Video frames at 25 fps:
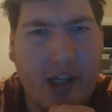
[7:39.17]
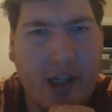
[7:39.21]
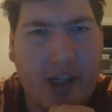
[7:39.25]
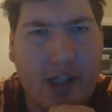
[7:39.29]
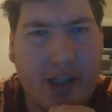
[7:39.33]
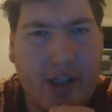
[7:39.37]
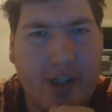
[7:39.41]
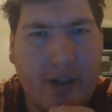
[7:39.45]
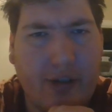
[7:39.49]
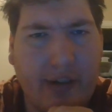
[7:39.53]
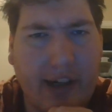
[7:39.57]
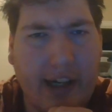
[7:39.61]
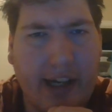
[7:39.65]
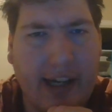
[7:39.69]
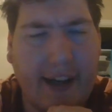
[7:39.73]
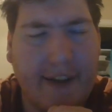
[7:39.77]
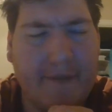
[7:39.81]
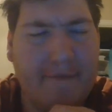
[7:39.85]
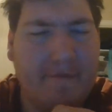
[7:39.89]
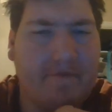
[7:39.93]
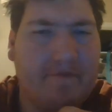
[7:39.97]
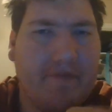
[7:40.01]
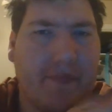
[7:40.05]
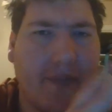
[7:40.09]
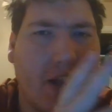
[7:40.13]
So I
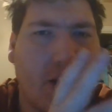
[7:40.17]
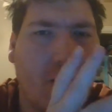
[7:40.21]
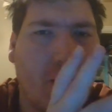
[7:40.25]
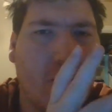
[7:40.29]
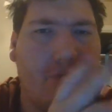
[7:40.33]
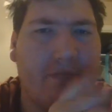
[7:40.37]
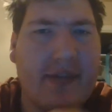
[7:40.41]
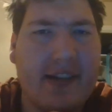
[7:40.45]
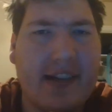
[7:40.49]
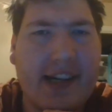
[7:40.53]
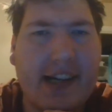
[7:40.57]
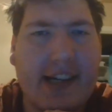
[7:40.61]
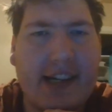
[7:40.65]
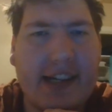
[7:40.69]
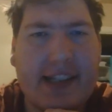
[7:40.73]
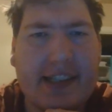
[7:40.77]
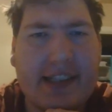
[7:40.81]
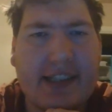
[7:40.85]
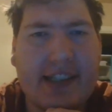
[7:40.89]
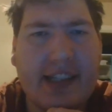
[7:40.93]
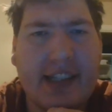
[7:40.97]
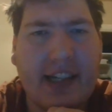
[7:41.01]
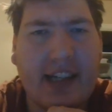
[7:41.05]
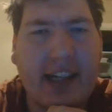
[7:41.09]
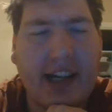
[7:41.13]
hope you
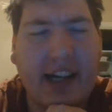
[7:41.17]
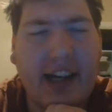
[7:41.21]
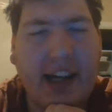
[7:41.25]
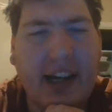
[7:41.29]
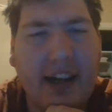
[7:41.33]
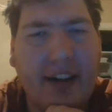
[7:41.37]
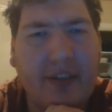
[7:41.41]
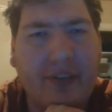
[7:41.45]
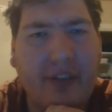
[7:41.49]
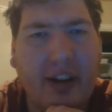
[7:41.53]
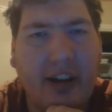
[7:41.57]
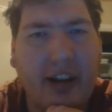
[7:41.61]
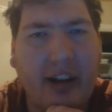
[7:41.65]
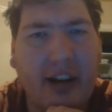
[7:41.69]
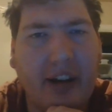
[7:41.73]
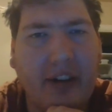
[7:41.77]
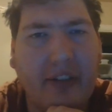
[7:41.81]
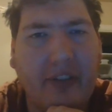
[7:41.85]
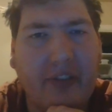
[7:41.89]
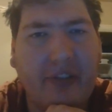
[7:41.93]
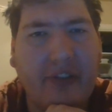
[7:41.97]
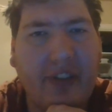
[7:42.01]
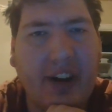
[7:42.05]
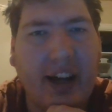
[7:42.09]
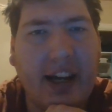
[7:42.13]
guys have a
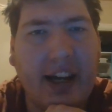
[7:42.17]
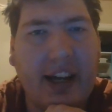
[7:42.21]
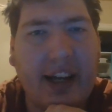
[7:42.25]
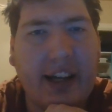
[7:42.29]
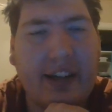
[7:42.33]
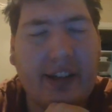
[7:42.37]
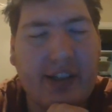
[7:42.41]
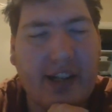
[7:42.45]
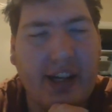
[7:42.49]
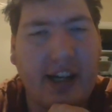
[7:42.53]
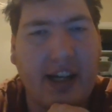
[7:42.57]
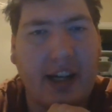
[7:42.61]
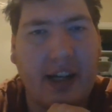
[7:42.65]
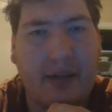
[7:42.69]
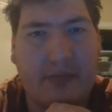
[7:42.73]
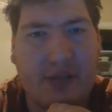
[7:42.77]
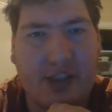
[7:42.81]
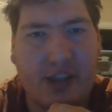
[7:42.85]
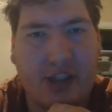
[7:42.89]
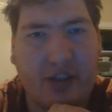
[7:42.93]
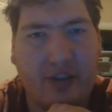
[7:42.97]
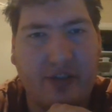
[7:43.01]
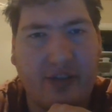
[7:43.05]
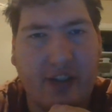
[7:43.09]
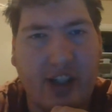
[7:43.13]
fine time
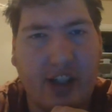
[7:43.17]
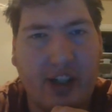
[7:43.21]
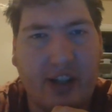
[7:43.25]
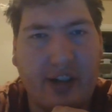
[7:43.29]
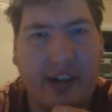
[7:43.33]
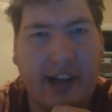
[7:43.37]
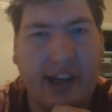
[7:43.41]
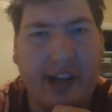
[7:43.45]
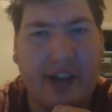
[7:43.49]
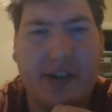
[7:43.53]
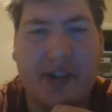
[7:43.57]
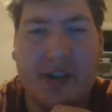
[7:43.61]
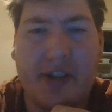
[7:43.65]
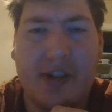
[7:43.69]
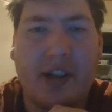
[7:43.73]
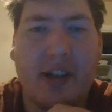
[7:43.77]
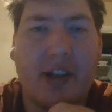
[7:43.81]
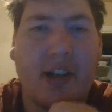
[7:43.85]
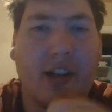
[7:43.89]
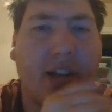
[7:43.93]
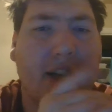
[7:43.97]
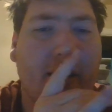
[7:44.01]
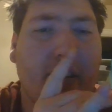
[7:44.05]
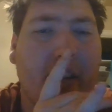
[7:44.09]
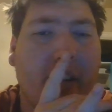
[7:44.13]
so far and
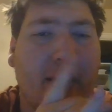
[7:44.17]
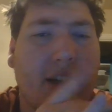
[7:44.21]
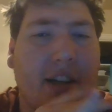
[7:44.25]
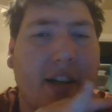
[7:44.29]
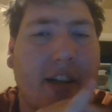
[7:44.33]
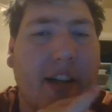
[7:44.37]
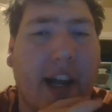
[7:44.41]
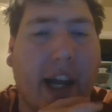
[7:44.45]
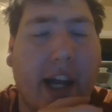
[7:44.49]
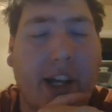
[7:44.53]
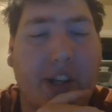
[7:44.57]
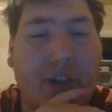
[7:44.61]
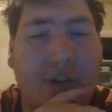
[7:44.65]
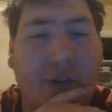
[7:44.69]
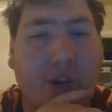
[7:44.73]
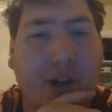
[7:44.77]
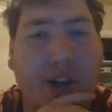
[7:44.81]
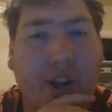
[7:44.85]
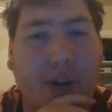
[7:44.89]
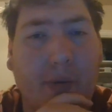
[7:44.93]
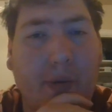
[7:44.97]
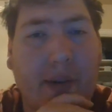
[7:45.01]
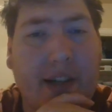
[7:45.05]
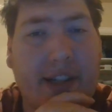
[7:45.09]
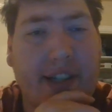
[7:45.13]
enjoy
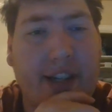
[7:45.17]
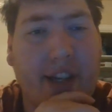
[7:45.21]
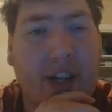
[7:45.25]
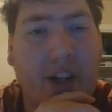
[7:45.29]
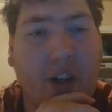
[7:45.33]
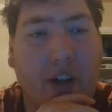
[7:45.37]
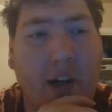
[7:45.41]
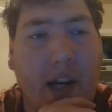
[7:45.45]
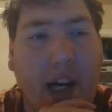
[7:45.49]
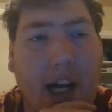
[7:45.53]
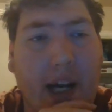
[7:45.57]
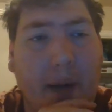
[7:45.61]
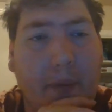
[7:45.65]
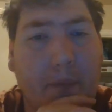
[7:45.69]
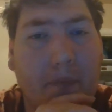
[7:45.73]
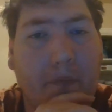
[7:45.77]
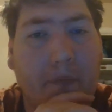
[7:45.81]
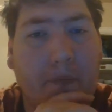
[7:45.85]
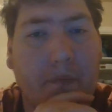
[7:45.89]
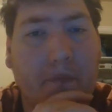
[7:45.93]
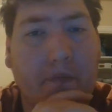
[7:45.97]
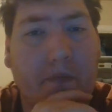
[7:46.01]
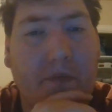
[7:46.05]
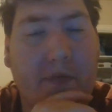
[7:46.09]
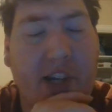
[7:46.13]
the rest of your
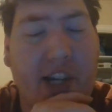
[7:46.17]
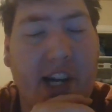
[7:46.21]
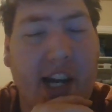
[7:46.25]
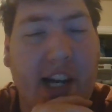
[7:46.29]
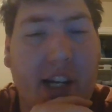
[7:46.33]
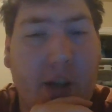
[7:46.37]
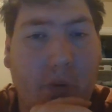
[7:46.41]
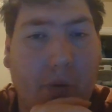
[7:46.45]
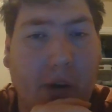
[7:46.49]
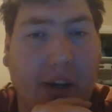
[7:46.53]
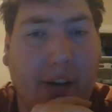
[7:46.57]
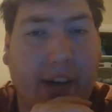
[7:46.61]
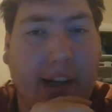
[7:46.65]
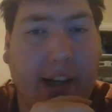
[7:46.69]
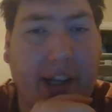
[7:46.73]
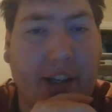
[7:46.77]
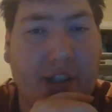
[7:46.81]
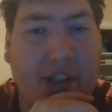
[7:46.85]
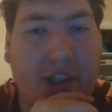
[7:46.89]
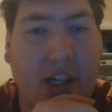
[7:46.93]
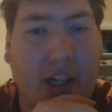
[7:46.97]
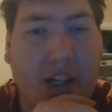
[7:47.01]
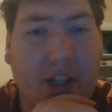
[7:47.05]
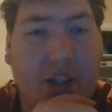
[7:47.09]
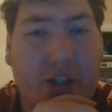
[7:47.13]
January and
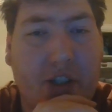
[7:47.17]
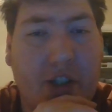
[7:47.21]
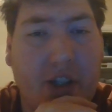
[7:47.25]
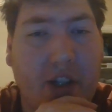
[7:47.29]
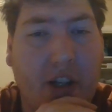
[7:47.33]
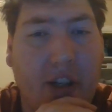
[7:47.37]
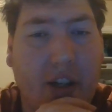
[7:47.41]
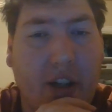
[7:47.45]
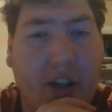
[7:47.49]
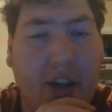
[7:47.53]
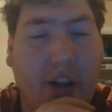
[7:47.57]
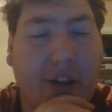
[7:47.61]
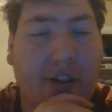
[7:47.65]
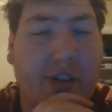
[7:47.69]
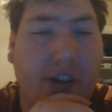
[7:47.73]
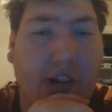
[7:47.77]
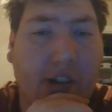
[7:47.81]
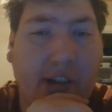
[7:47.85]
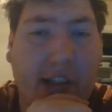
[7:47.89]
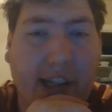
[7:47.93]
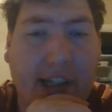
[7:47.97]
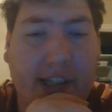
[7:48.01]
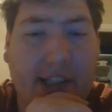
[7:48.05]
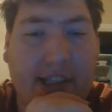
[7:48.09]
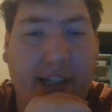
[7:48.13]
such. And until
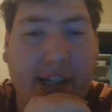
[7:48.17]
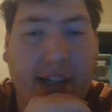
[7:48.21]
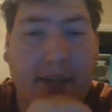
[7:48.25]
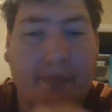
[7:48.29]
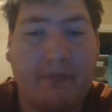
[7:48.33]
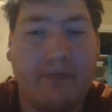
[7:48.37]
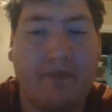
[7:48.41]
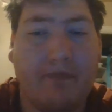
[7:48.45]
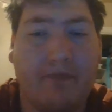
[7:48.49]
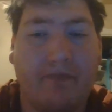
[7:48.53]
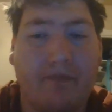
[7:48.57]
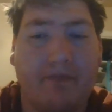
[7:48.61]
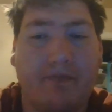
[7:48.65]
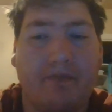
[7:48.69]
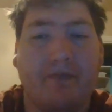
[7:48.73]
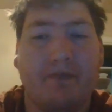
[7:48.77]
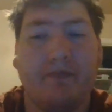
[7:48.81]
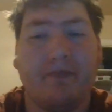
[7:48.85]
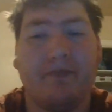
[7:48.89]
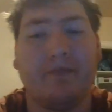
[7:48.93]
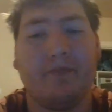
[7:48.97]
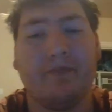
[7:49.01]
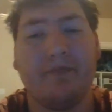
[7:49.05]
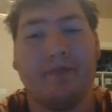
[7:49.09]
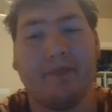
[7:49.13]
next time,
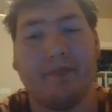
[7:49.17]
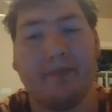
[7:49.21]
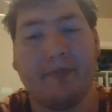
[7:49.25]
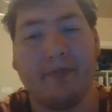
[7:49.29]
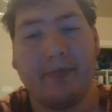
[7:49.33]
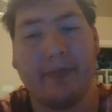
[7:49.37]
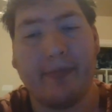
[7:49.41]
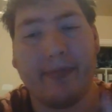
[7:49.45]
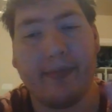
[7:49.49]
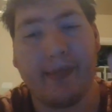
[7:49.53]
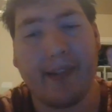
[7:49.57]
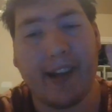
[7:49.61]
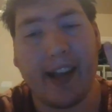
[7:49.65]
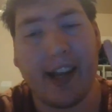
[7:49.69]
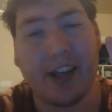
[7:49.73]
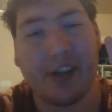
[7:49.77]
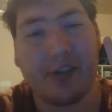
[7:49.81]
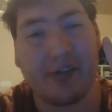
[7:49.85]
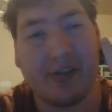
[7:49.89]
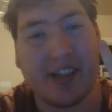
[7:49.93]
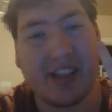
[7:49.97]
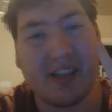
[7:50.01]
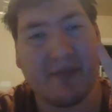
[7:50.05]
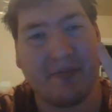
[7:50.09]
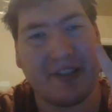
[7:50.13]
end
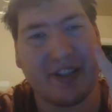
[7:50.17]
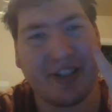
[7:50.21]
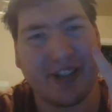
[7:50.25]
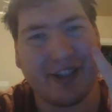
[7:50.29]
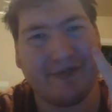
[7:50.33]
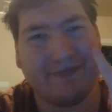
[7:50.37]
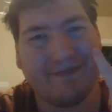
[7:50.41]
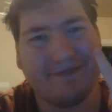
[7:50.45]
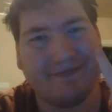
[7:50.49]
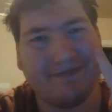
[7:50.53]
transmission.